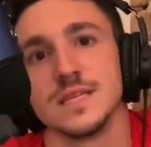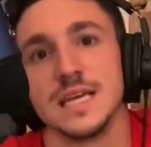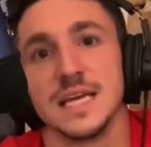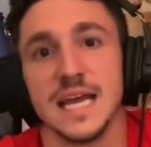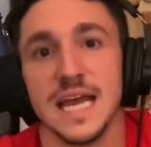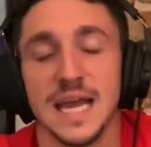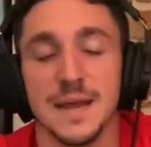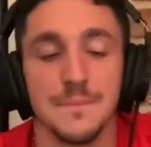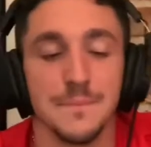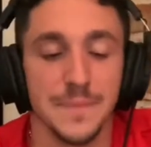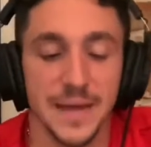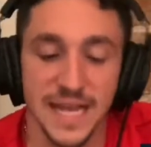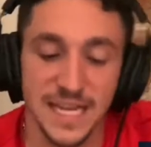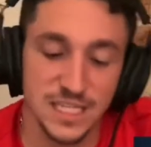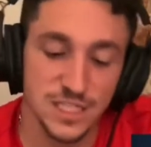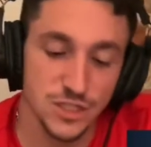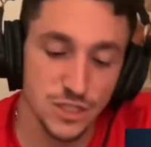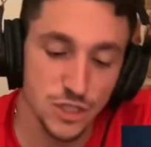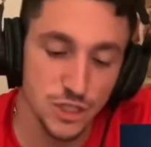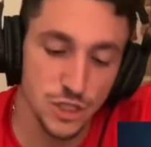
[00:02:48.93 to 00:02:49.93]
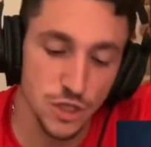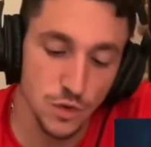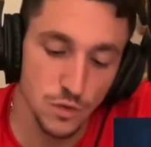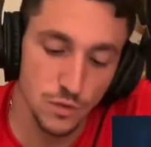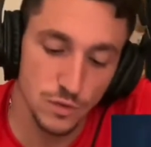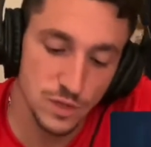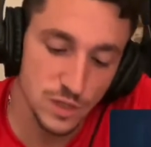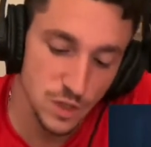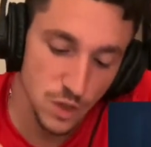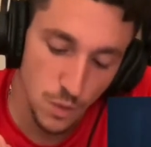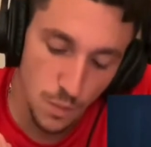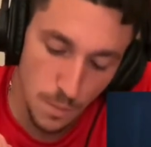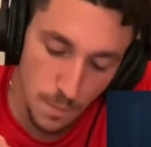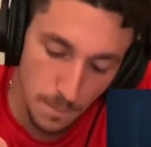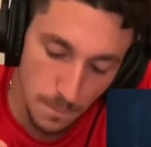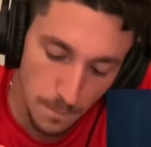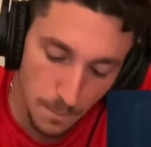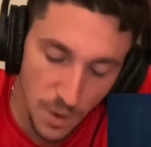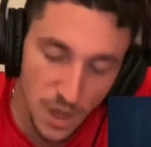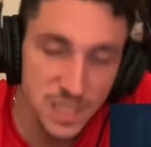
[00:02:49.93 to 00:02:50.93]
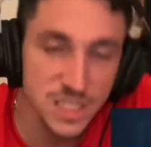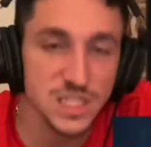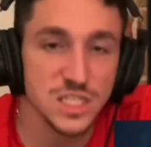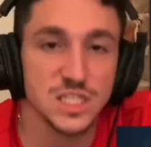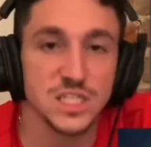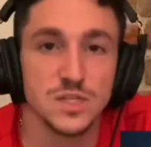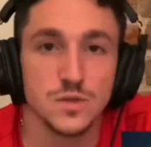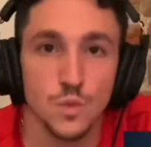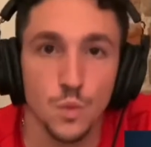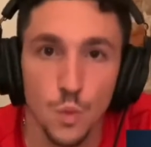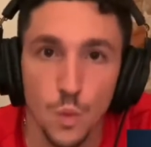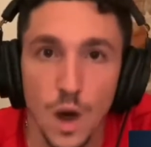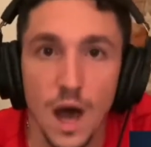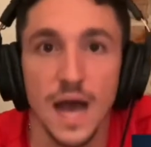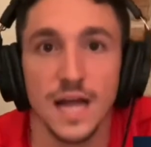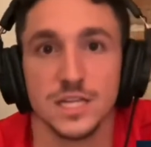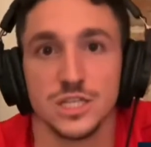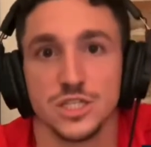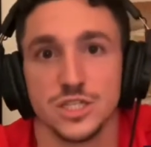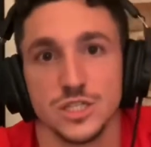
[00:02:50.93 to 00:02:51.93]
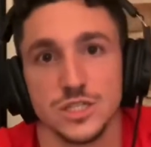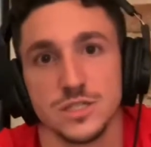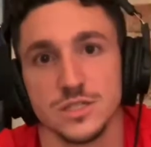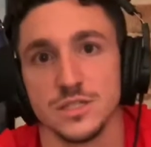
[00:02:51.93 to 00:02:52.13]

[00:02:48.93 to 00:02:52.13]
it makes the shows must watch.